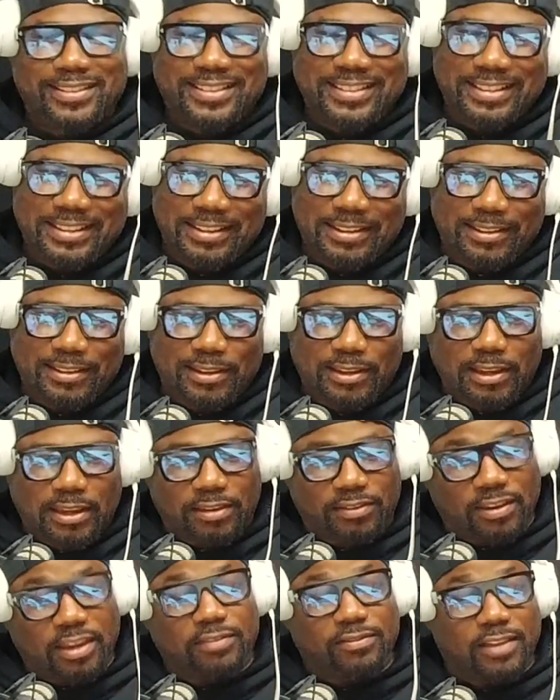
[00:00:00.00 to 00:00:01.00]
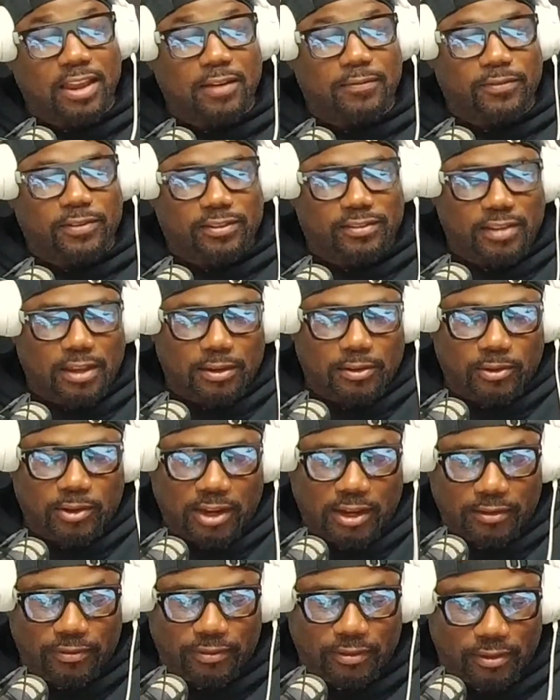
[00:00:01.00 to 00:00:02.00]
is definitely
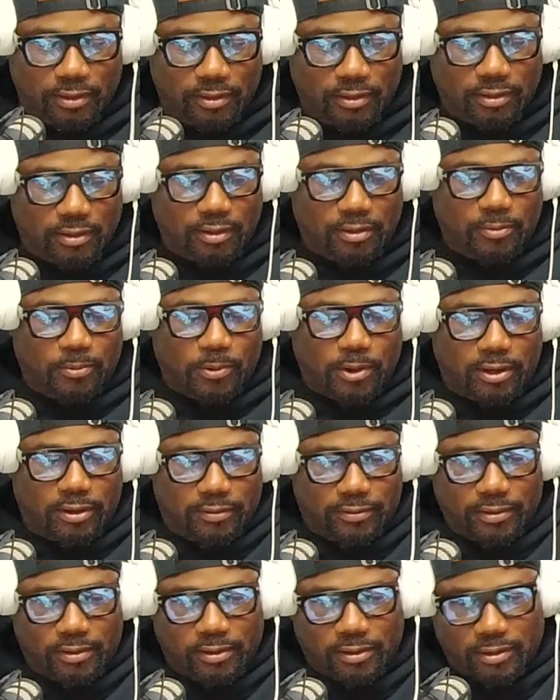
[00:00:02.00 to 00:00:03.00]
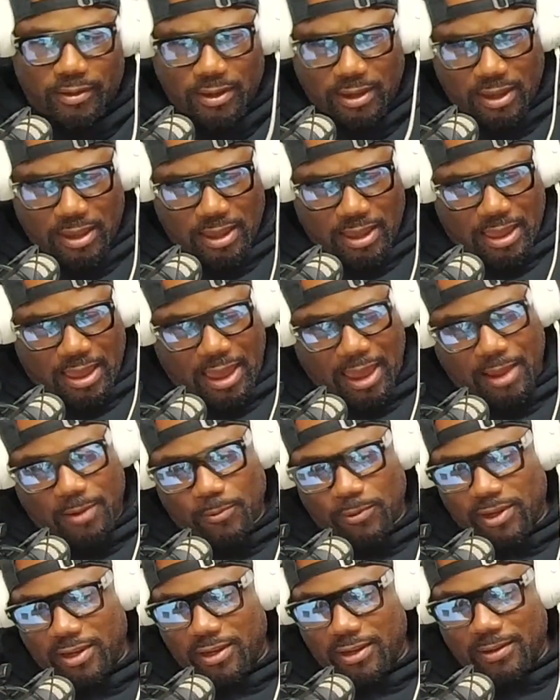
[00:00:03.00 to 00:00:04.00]
segregation in the ranks. How do
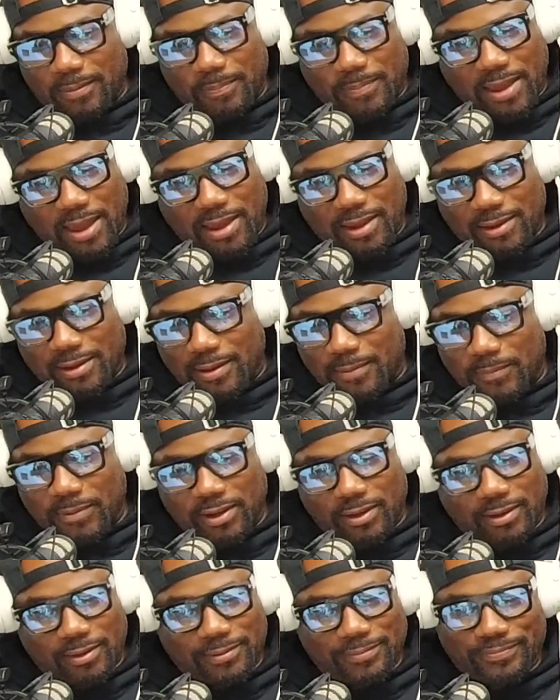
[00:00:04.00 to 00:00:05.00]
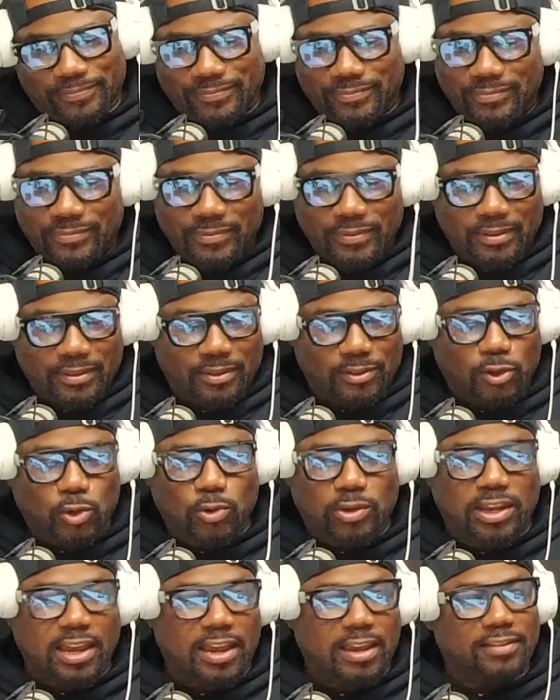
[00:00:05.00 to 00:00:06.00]
we get it back? I mean, you
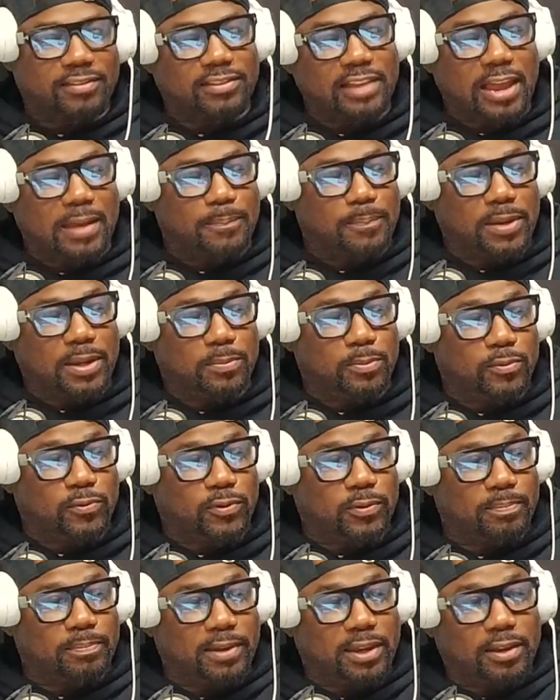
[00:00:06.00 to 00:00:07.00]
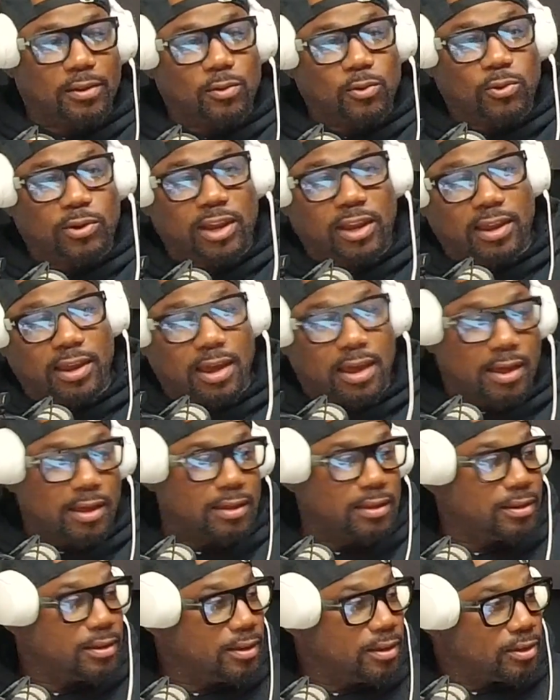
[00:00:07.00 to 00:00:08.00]
can't stop people from being who they
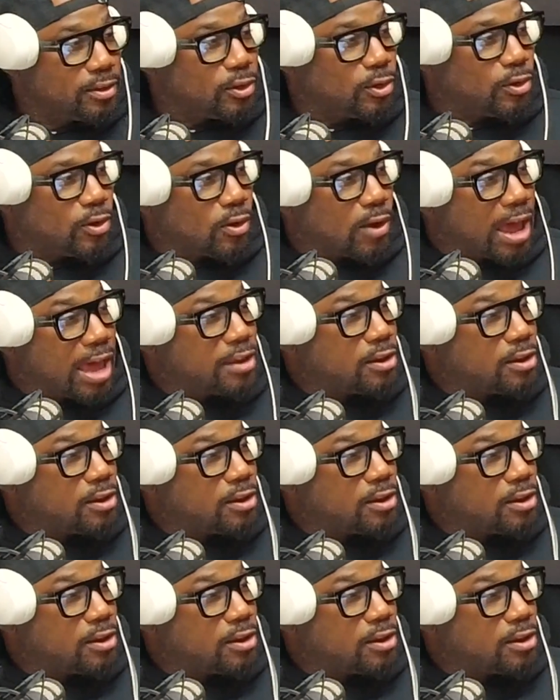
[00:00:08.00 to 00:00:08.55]
are. I